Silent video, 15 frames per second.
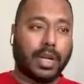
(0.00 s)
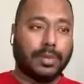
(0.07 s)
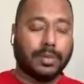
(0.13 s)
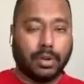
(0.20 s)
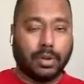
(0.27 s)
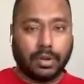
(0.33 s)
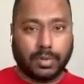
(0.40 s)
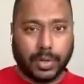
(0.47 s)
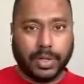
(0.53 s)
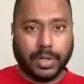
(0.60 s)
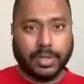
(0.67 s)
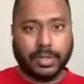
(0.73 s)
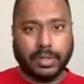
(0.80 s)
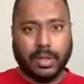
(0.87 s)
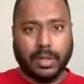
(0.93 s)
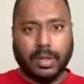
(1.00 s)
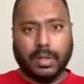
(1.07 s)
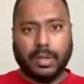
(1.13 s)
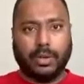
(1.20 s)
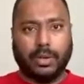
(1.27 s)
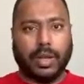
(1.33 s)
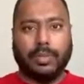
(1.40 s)
and entrepreneurs.
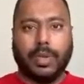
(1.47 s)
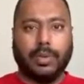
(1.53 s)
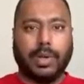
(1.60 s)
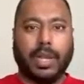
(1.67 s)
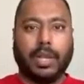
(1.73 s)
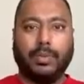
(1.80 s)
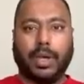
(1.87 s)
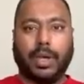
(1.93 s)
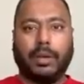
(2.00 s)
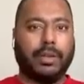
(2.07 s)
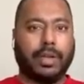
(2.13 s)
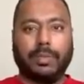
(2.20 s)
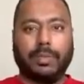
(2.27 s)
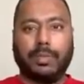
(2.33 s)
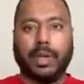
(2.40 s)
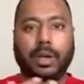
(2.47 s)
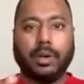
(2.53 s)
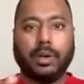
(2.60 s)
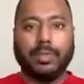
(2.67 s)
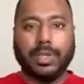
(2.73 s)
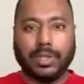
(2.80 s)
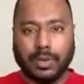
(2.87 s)
You can be anywhere, right? You can be a
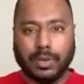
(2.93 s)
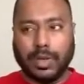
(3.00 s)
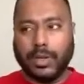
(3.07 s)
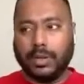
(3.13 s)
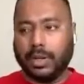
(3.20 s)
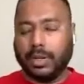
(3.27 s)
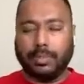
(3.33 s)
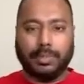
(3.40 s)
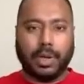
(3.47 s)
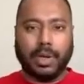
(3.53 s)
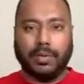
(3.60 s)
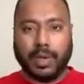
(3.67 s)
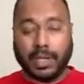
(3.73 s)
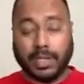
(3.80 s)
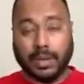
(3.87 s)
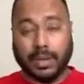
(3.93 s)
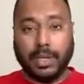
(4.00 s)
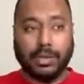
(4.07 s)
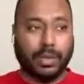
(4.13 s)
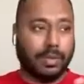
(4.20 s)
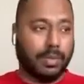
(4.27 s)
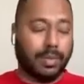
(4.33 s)
government servant, you can be part of an SME,
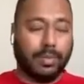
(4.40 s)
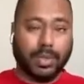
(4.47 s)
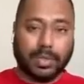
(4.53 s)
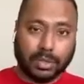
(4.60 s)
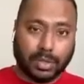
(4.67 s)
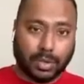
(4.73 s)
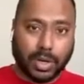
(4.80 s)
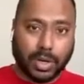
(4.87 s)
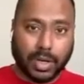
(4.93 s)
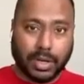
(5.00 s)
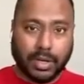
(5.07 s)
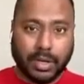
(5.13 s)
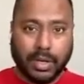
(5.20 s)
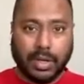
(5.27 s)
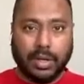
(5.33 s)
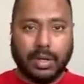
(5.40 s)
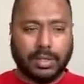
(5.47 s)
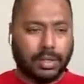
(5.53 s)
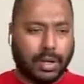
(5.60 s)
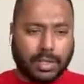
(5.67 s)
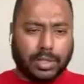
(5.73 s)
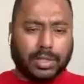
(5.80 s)
you can be a business owner. As
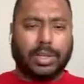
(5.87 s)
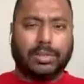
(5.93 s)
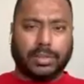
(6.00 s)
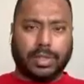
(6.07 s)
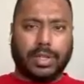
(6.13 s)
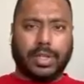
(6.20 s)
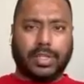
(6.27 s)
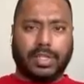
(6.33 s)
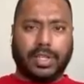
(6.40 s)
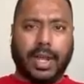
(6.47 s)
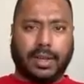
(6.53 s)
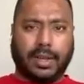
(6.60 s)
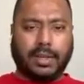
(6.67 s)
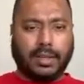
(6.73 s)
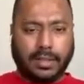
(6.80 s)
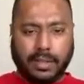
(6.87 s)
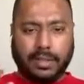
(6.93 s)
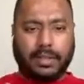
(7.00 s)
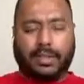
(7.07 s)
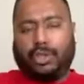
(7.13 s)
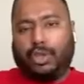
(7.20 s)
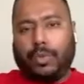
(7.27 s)
long as you're interested in tech,
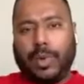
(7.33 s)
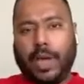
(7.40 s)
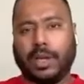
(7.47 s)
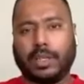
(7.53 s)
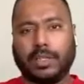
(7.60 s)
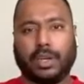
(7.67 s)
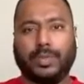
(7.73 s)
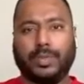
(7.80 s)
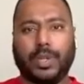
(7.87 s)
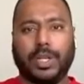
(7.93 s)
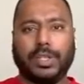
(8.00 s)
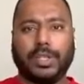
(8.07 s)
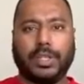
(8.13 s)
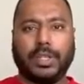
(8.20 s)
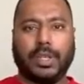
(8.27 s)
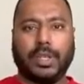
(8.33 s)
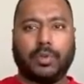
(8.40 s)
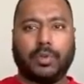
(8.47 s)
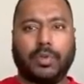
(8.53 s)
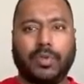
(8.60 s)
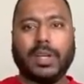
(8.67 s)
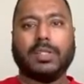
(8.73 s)
JomHack is a community that
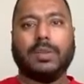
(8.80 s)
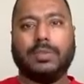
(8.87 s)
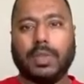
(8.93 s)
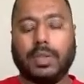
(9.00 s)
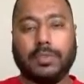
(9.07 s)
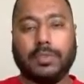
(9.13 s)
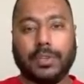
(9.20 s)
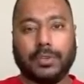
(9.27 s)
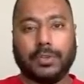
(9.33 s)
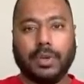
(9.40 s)
provides something for you.